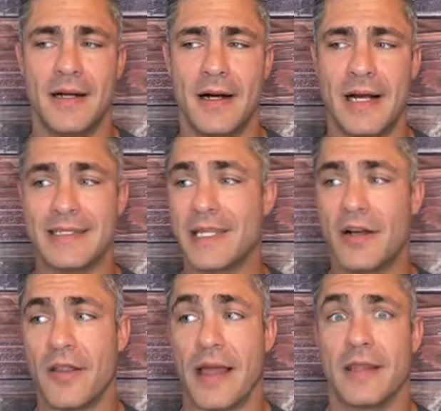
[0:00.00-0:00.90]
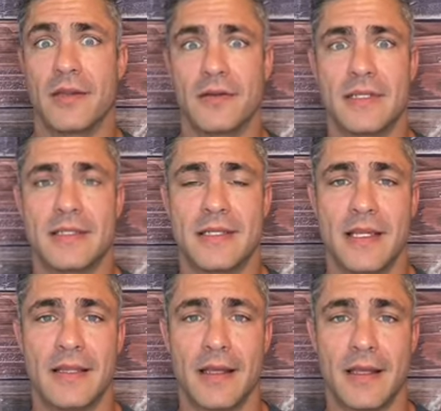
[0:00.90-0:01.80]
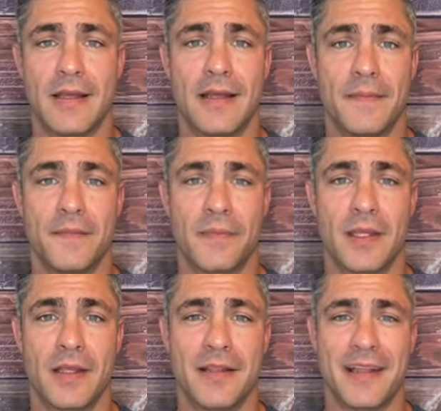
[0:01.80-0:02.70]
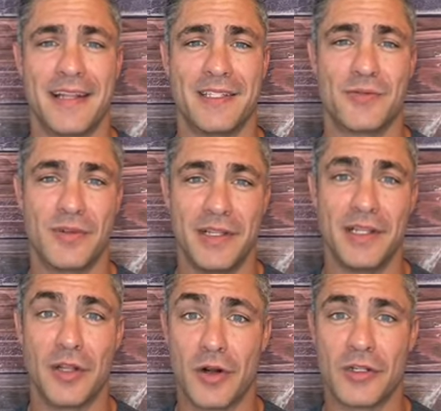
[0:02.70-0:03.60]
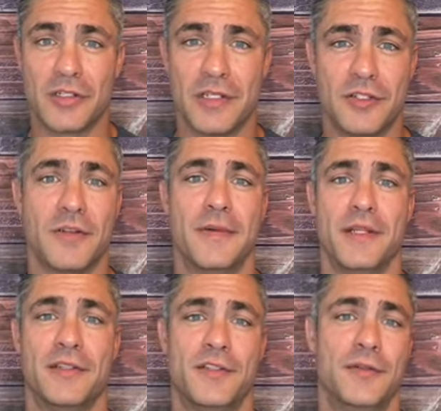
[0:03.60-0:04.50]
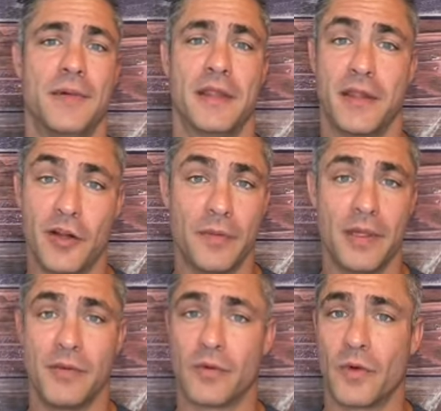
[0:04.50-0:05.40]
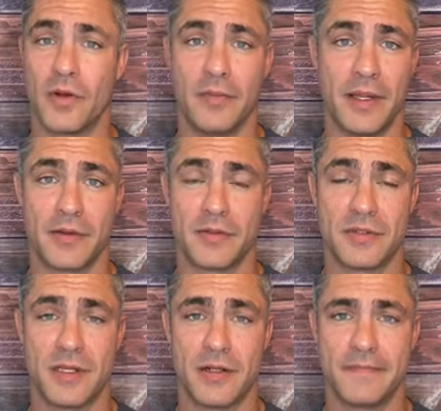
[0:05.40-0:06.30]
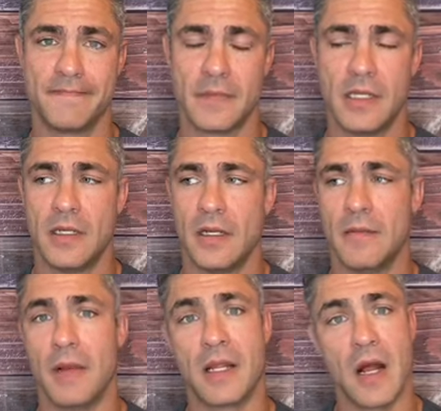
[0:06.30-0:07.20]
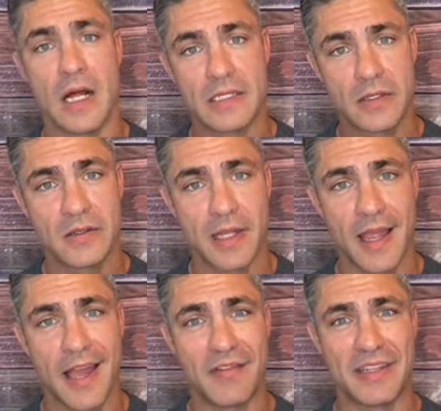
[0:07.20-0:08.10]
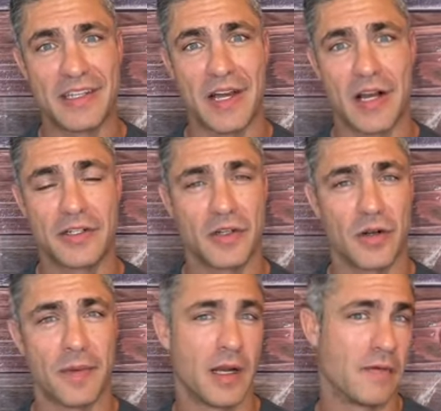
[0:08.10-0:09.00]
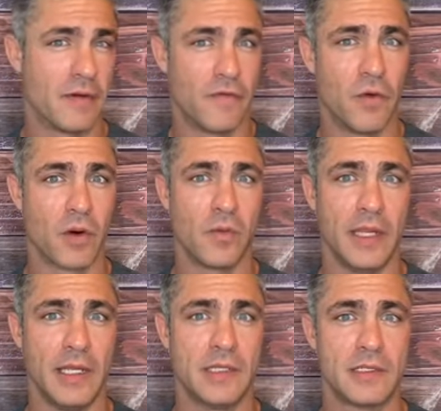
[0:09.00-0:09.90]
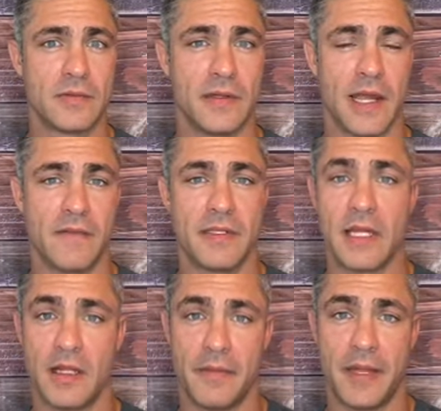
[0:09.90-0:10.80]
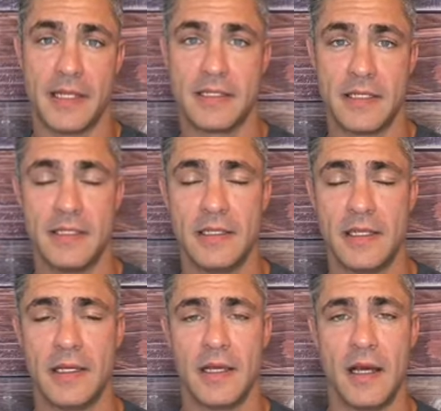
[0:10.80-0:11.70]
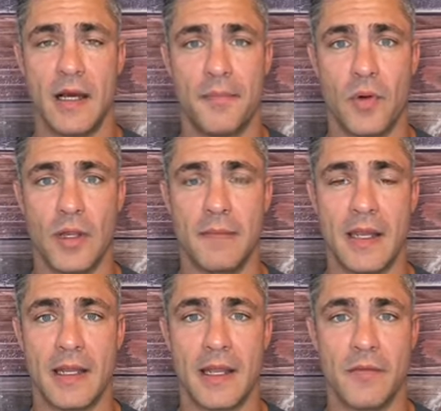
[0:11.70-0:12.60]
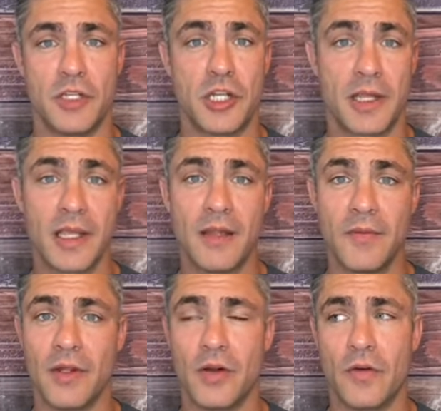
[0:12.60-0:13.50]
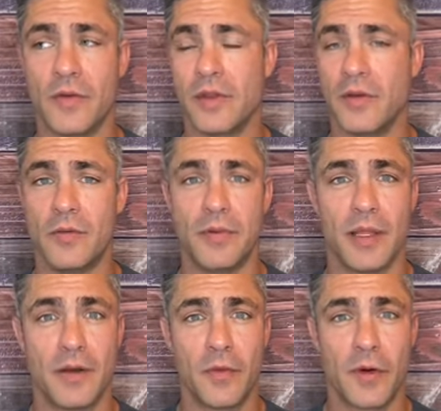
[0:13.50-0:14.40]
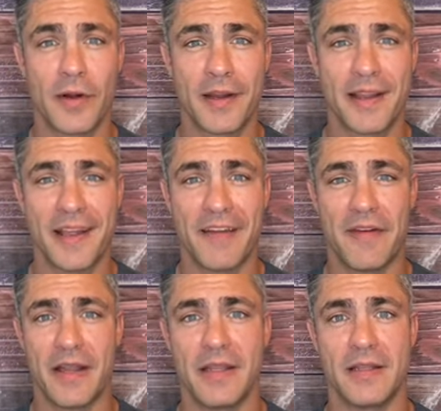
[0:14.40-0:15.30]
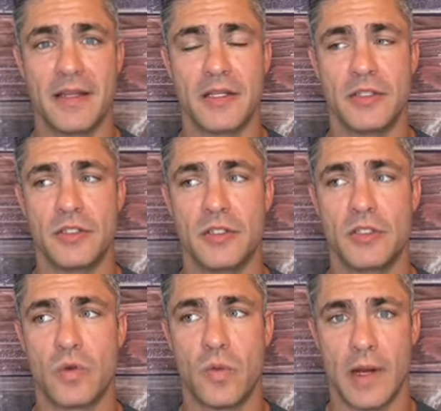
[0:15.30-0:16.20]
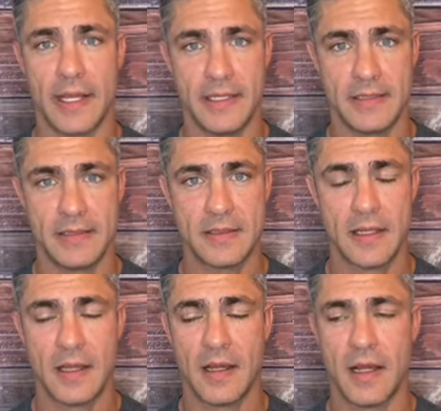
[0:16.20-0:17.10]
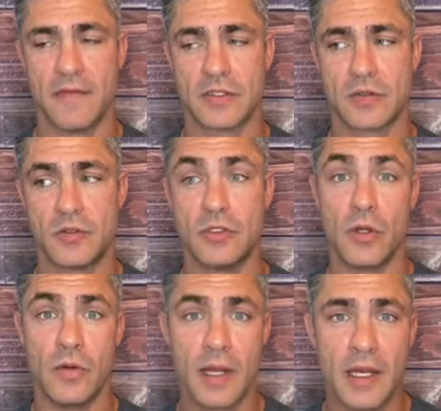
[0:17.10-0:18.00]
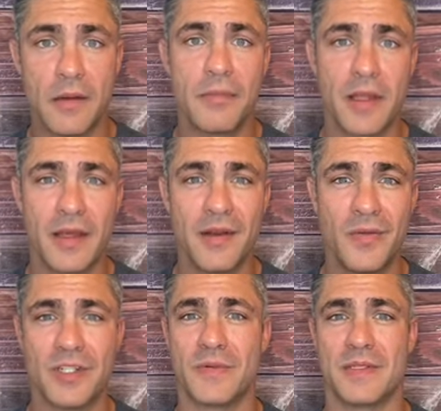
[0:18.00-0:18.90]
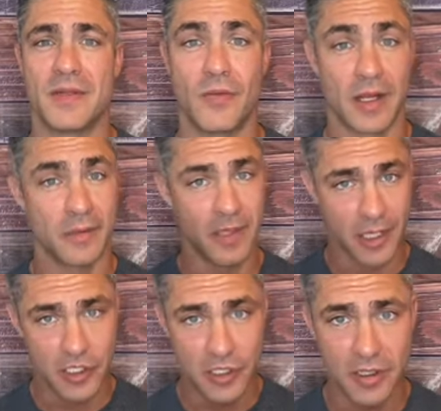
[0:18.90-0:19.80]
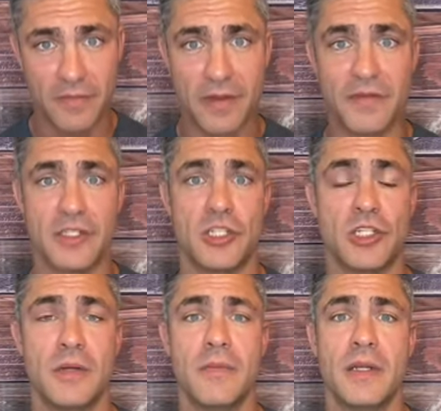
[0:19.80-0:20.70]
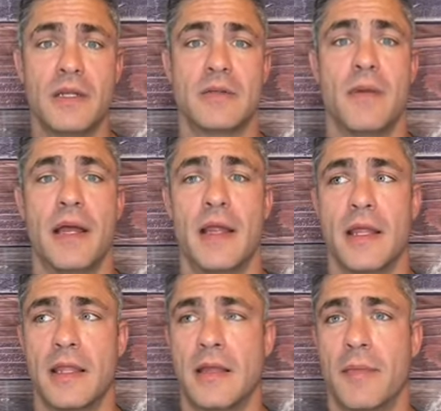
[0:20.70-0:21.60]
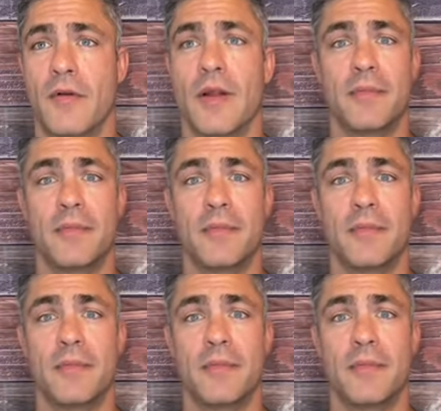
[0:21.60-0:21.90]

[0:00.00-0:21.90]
I say all that though to say that um, that is really largely attributed to my therapy with Royal Medical Center. My consults I have with a doctor about every four weeks. We have a telemedicine appointment and we check in. We go over the new blood work. I've had it done twice. I've also donated blood, which was a recommendation of the physician because my I think my red